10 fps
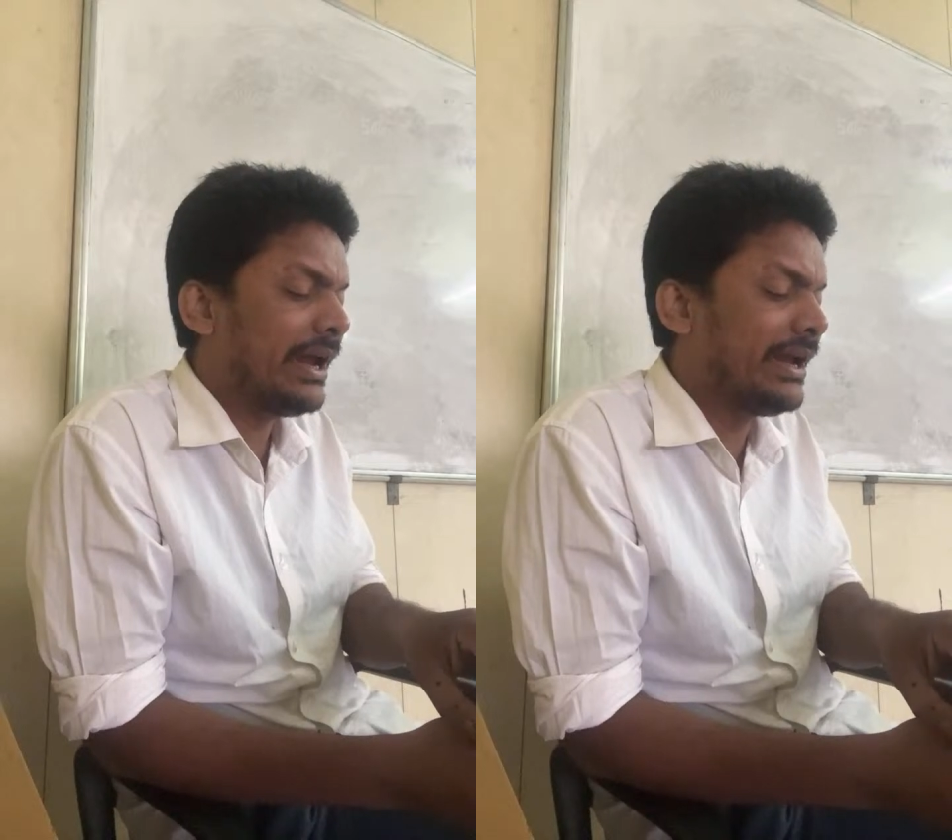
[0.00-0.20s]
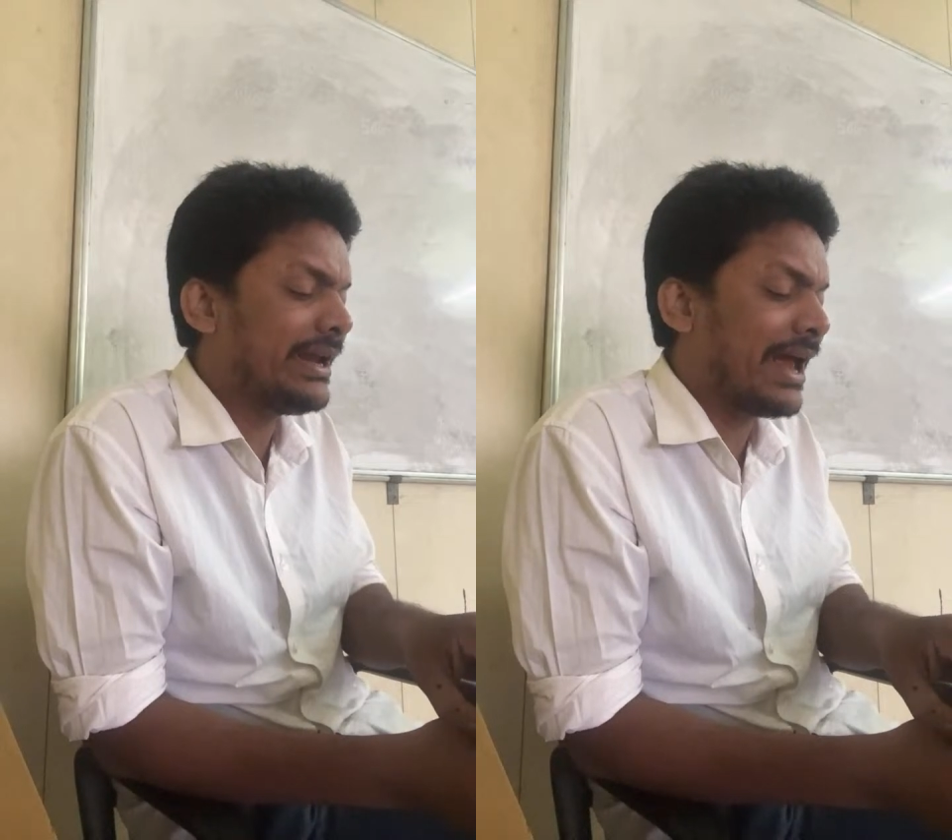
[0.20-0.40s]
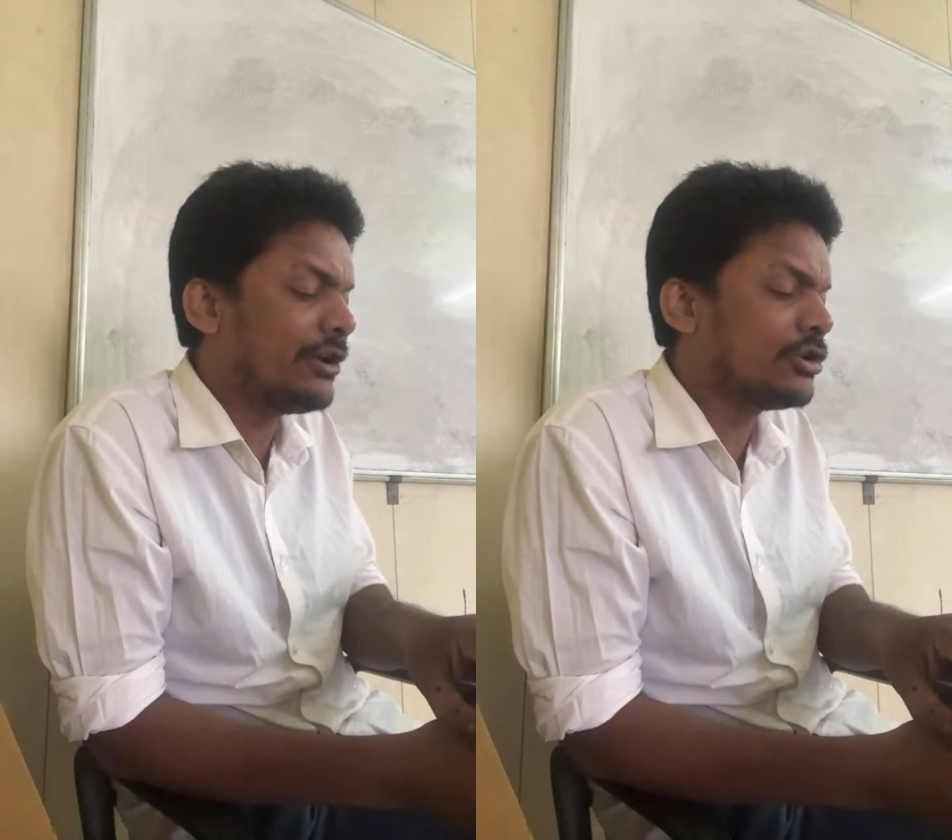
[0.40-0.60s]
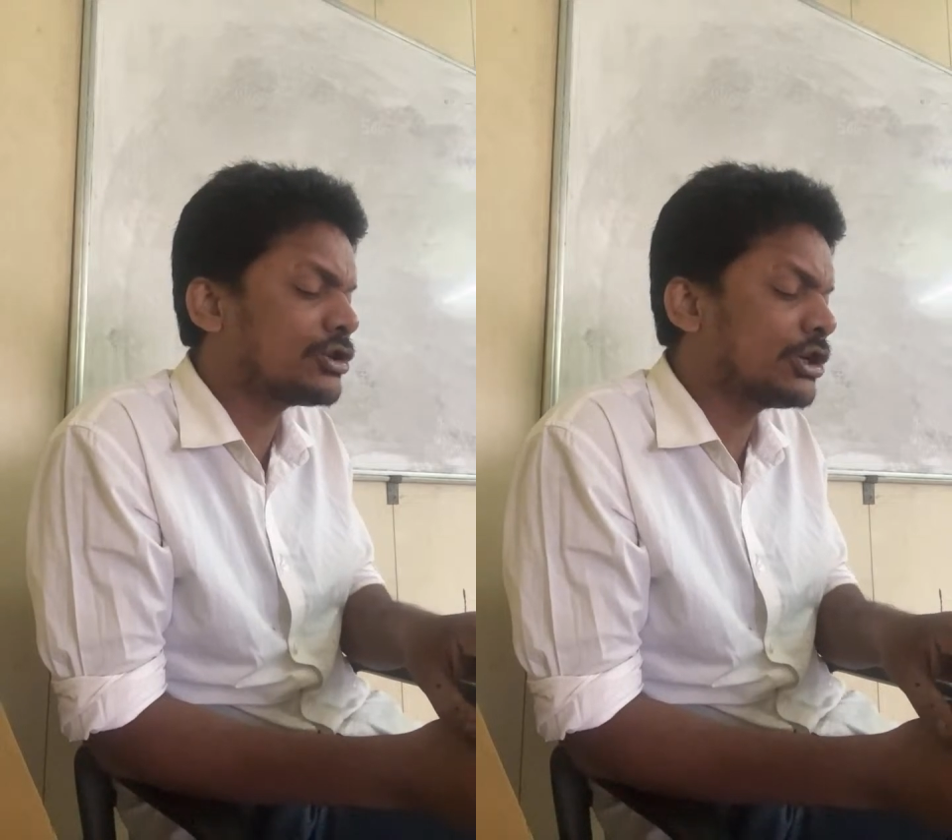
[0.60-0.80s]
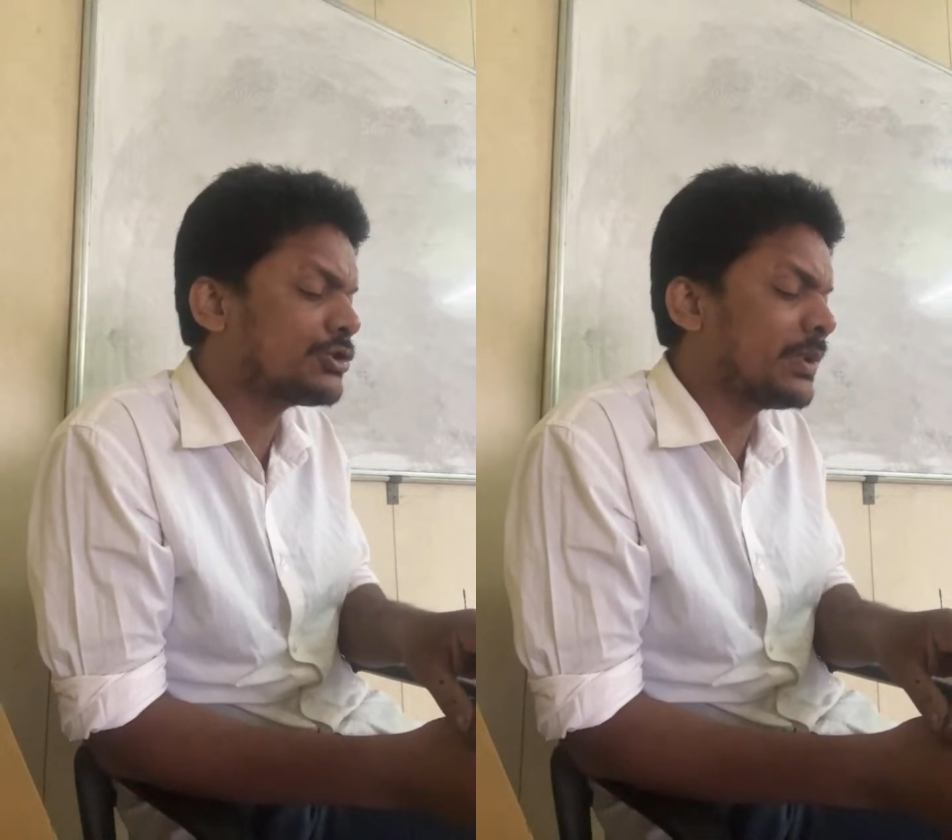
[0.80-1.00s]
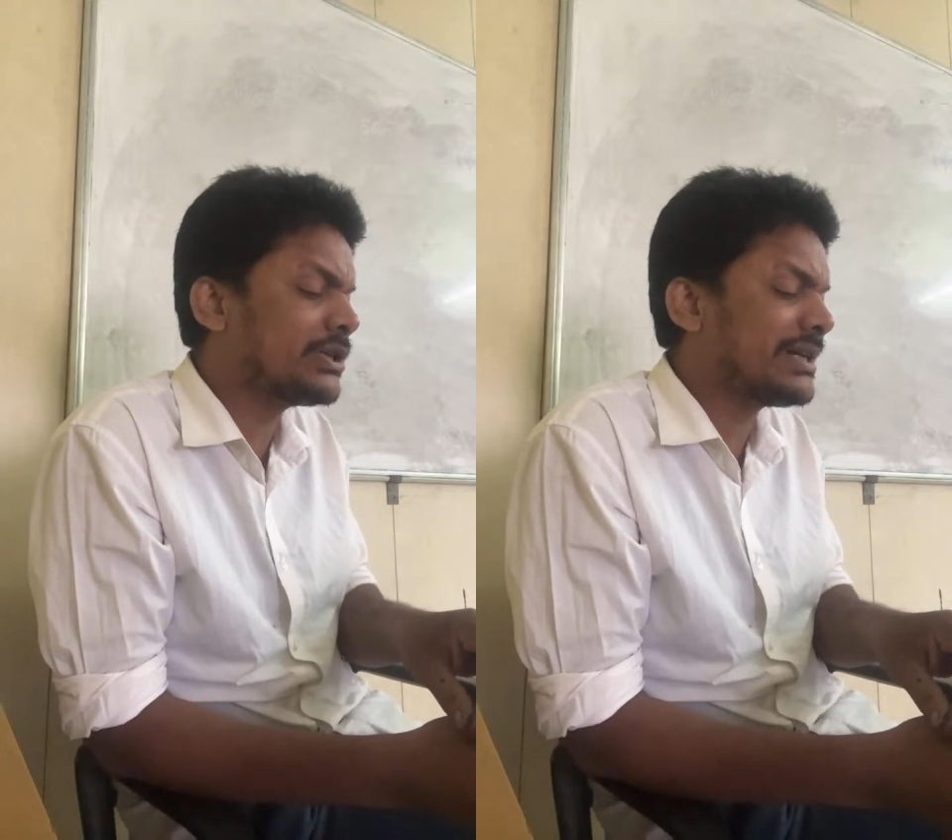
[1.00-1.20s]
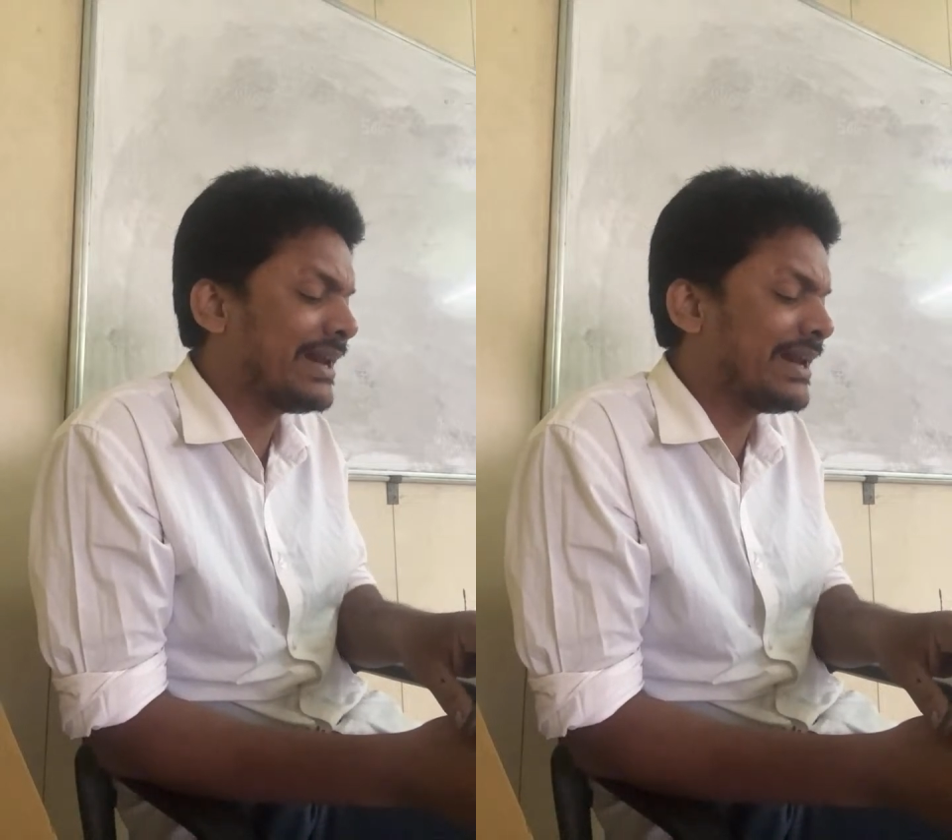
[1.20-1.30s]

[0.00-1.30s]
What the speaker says: in dinosaurs was